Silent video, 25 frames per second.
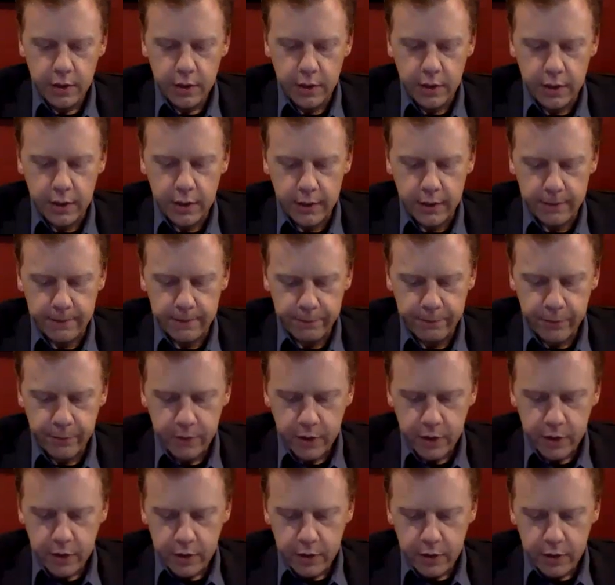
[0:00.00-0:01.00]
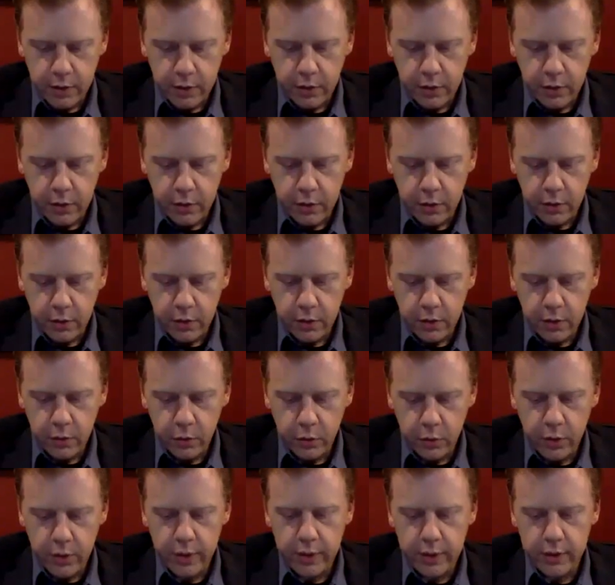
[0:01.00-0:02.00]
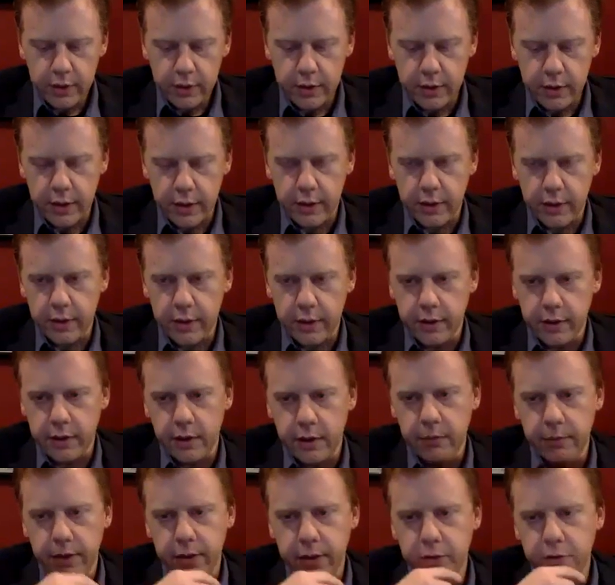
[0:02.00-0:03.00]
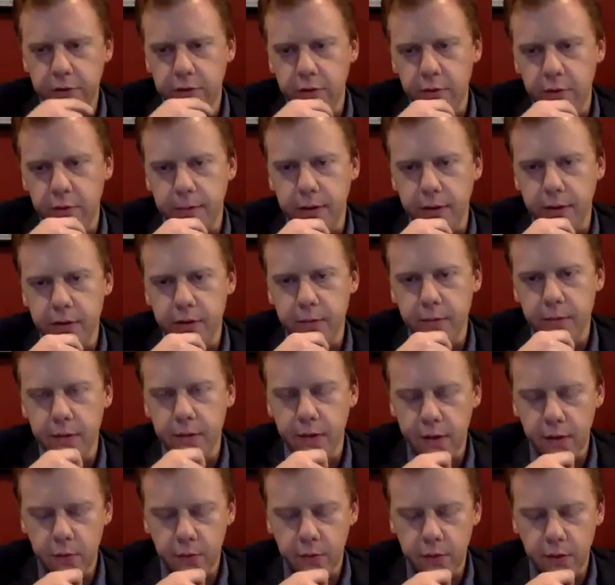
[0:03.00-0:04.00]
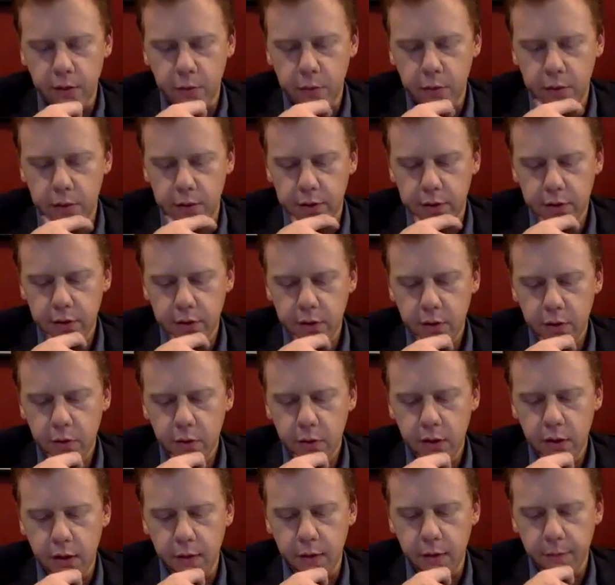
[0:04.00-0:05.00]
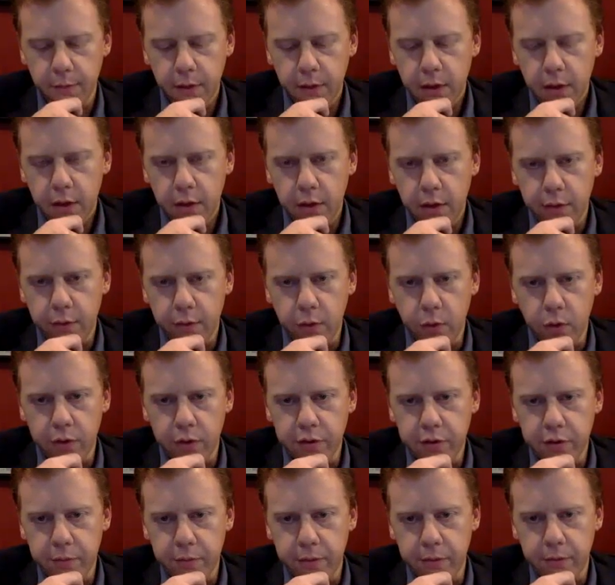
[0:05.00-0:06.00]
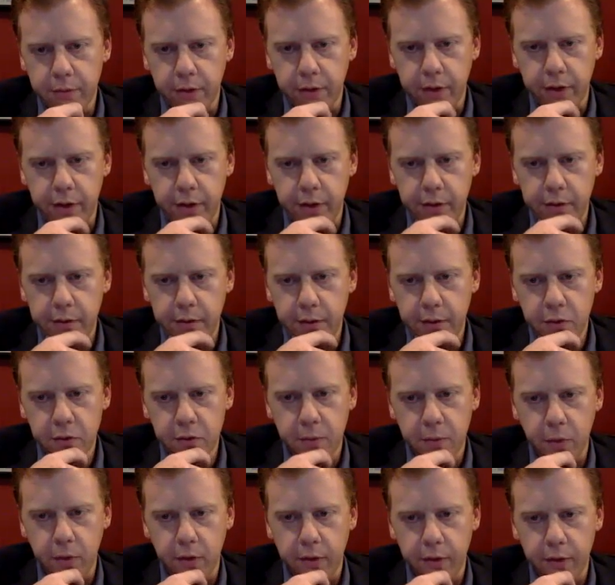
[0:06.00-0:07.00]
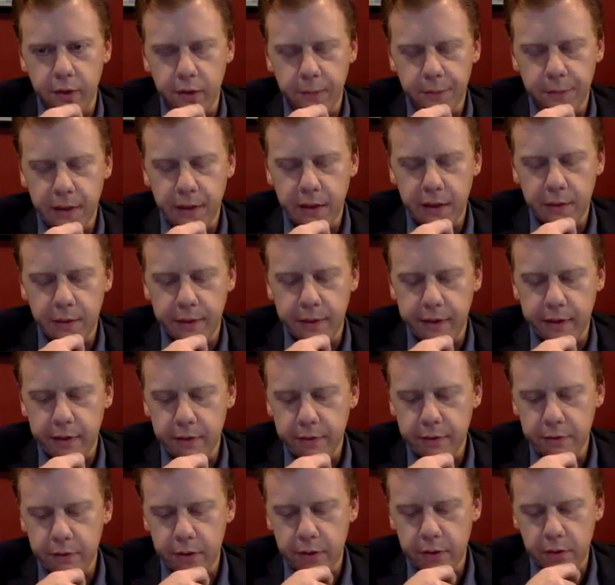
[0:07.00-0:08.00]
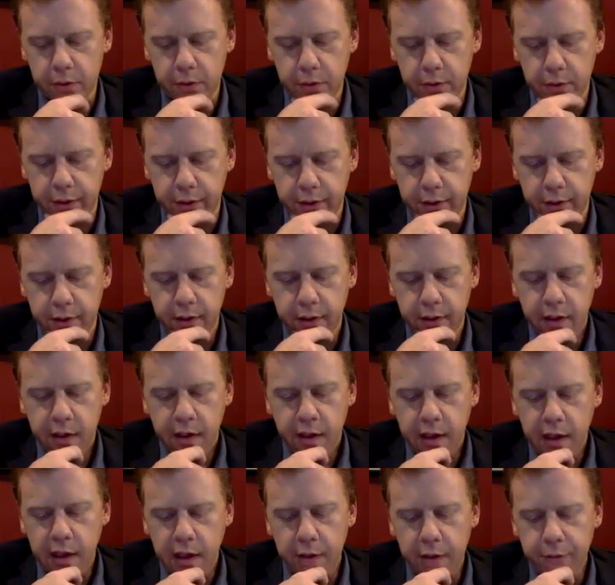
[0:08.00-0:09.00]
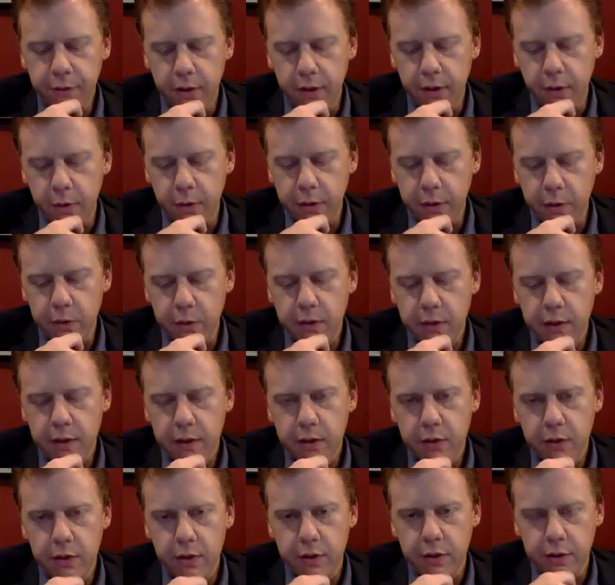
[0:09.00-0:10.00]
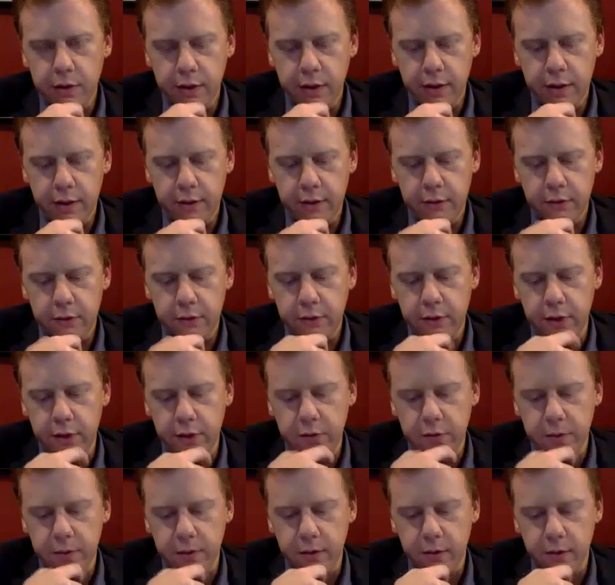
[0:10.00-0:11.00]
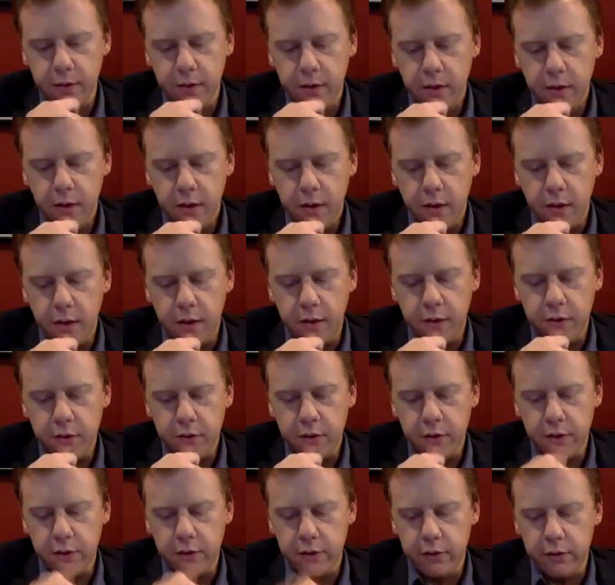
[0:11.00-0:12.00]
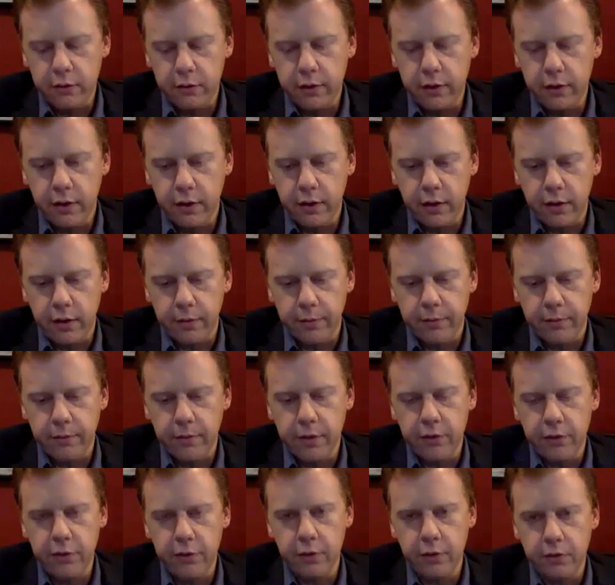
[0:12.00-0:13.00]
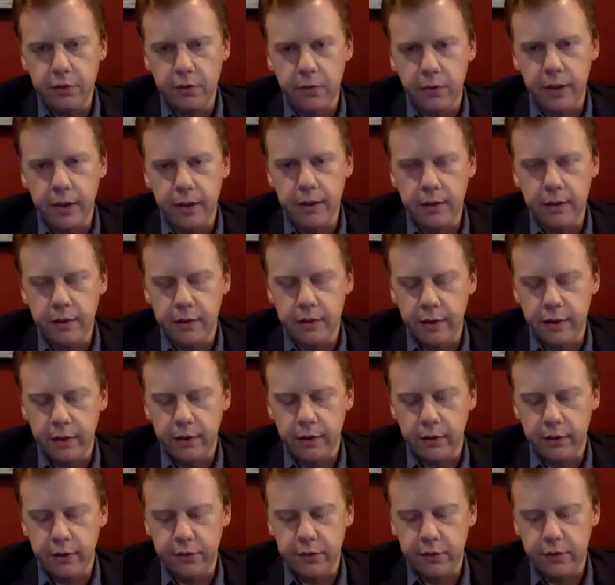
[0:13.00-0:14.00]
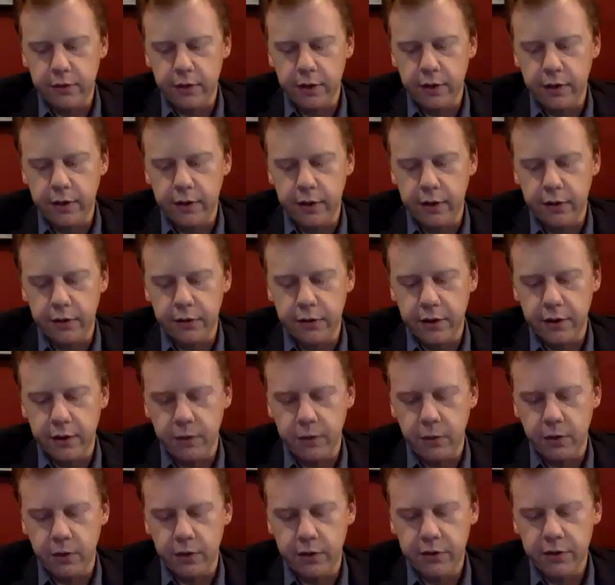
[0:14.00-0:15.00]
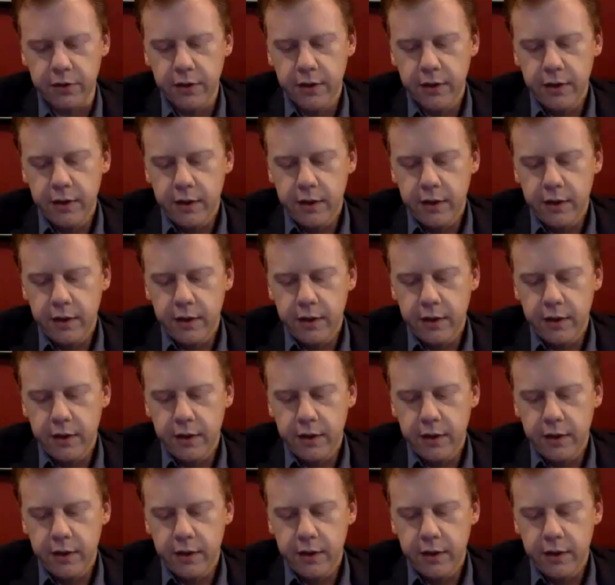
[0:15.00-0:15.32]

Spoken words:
One other thing that I'll mention about something you wrote once, you, of course, have been very outspoken that you're a big admirer of Ronald Reagan. However, you did critique his judgment on certain issues related to terrorist networks.